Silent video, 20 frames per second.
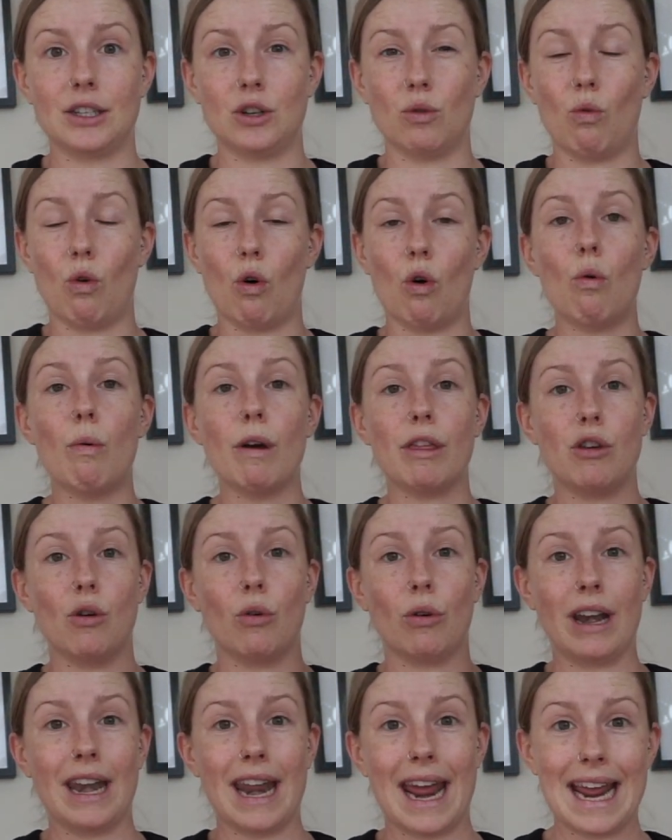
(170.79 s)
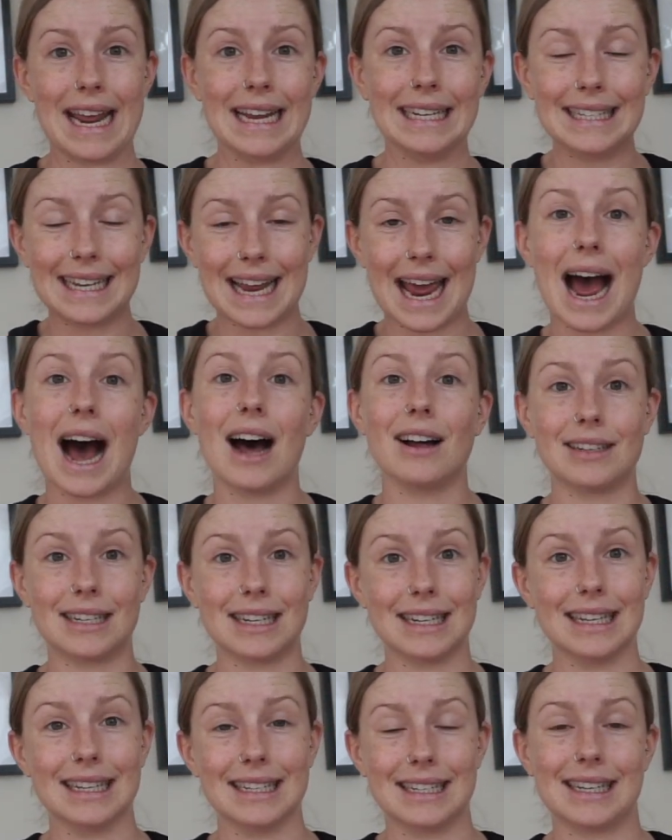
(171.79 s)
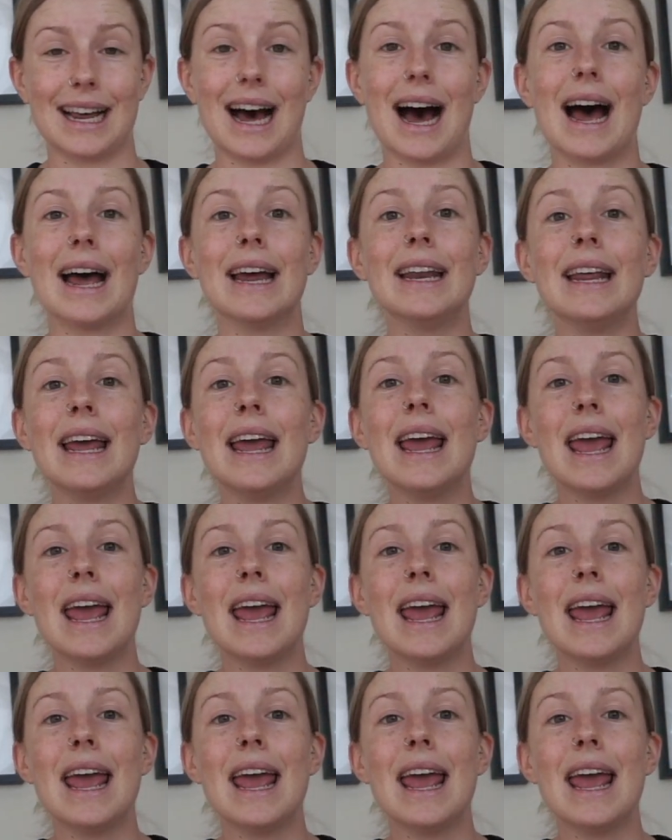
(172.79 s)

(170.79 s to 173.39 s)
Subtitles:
a wall with your knees out to the side